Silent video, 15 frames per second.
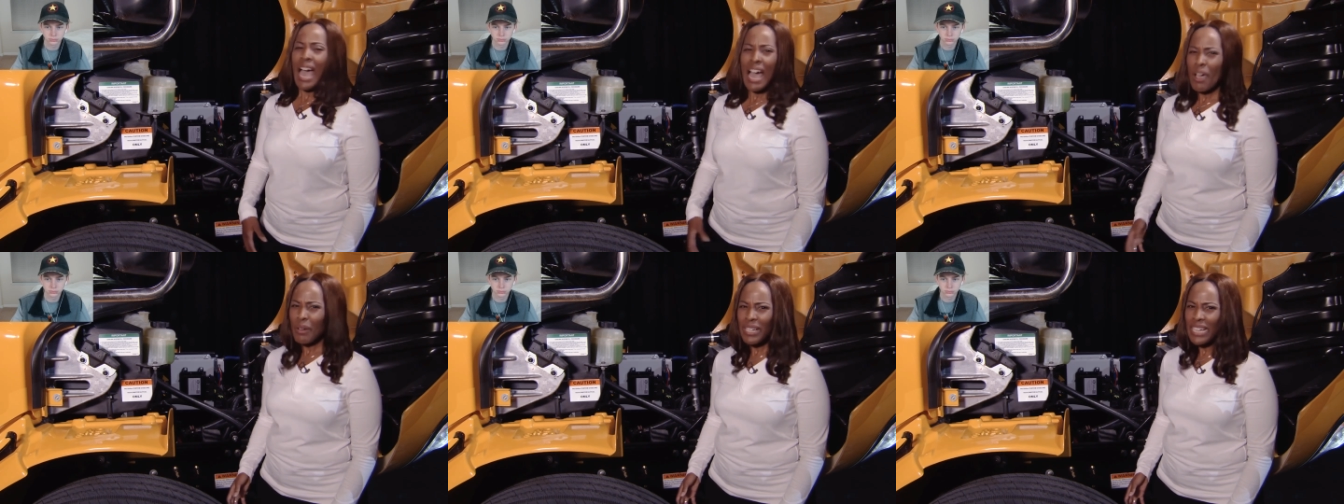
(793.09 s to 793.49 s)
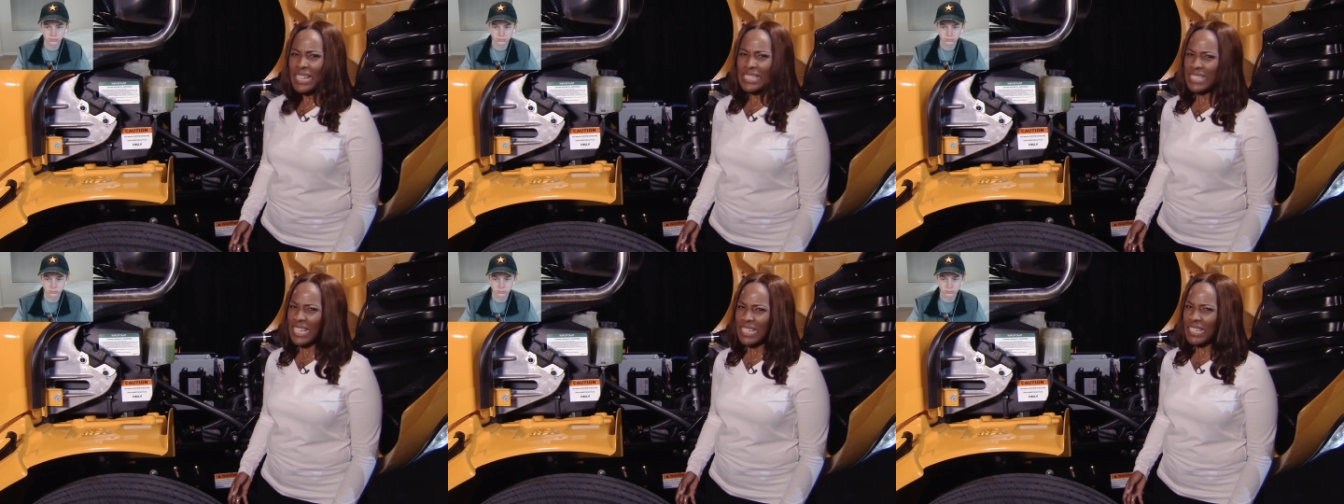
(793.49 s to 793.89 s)
How can I
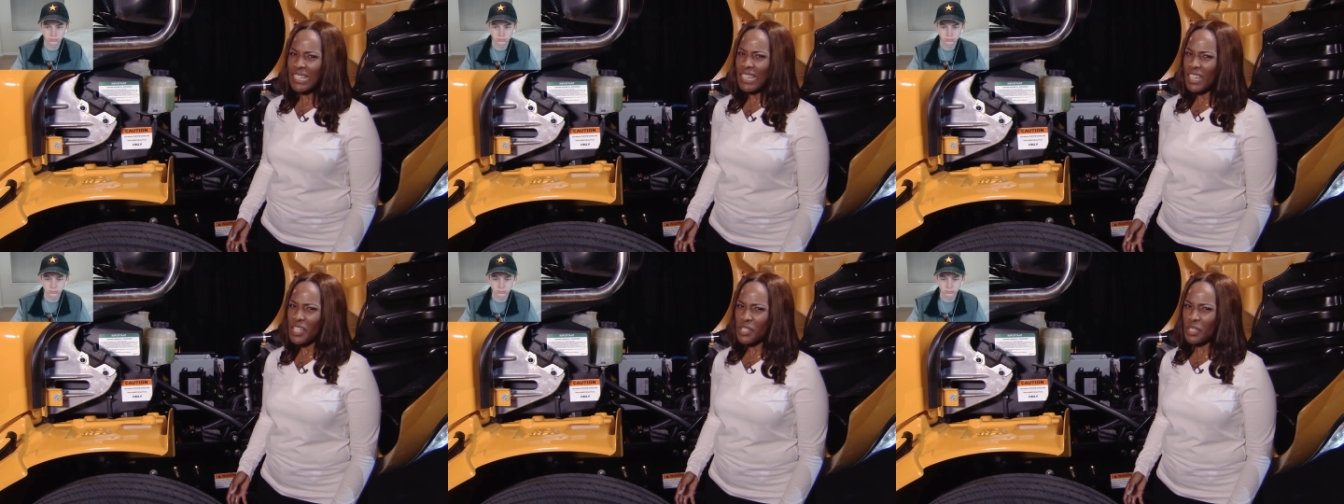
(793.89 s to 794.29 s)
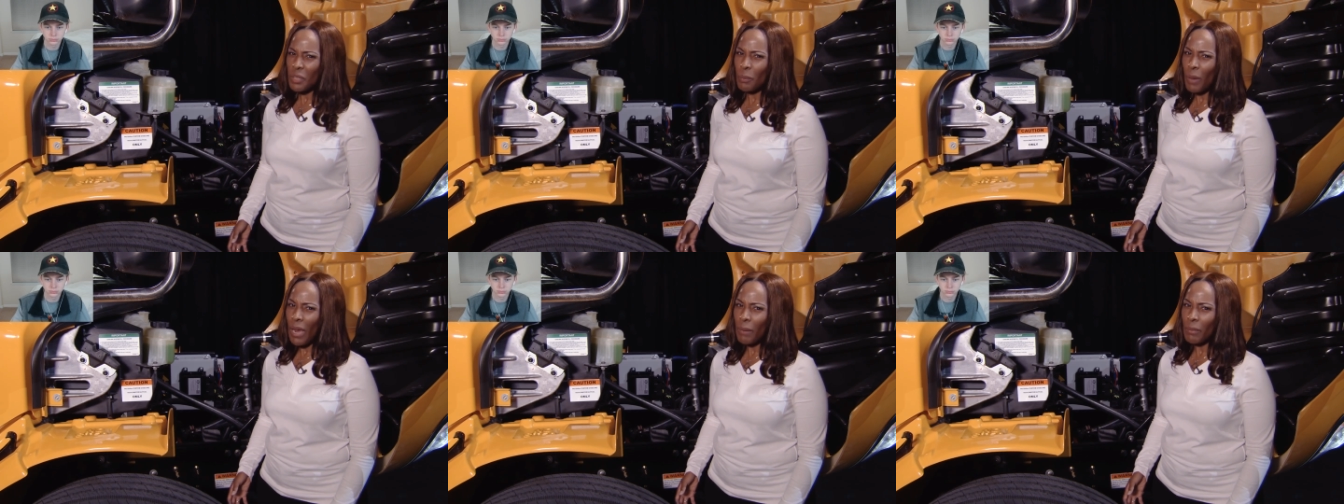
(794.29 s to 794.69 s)
stand in the engine
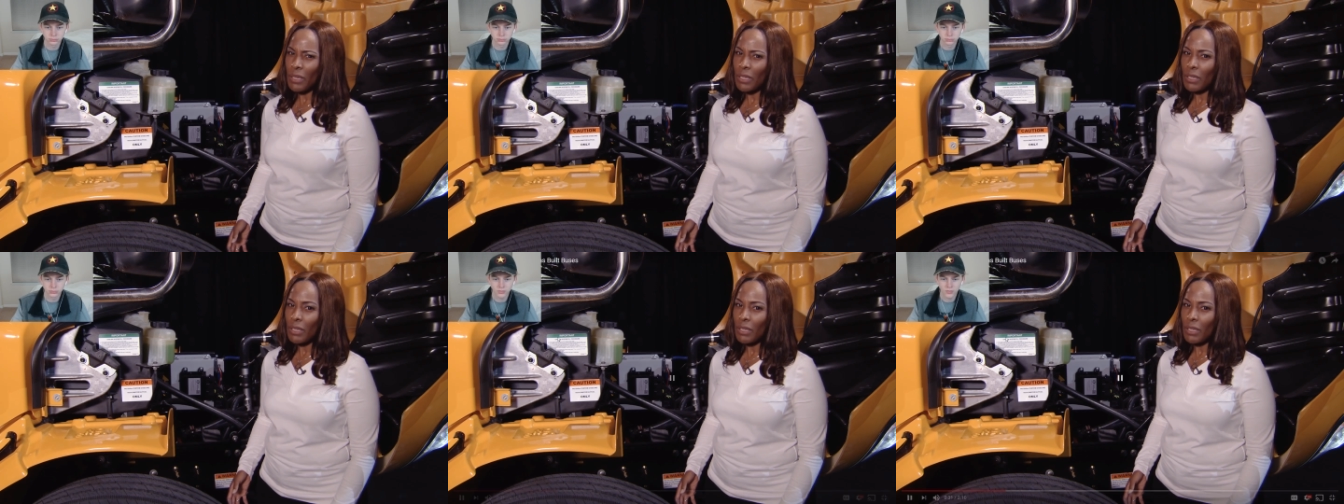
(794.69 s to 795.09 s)
compartment?